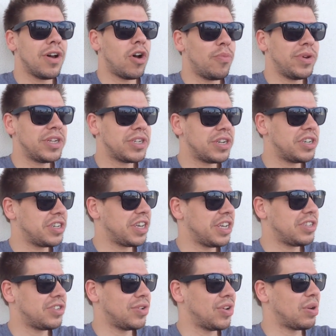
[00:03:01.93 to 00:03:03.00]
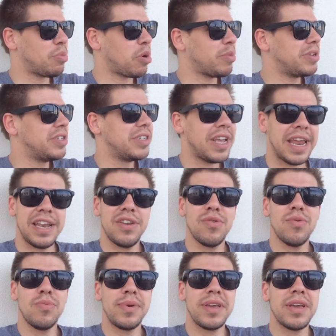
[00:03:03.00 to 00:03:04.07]
I'll mention it again soon, I promise, and
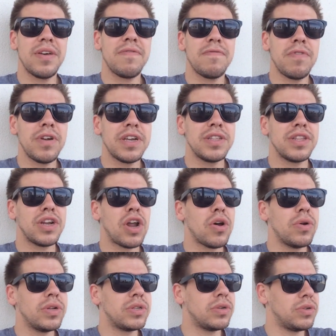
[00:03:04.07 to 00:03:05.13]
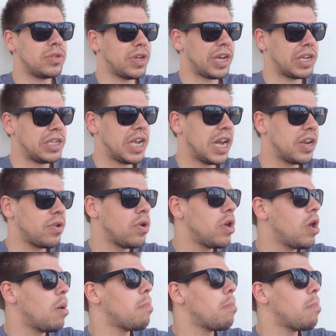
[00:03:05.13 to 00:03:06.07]
you'll be fully in the know as soon as I can tell you.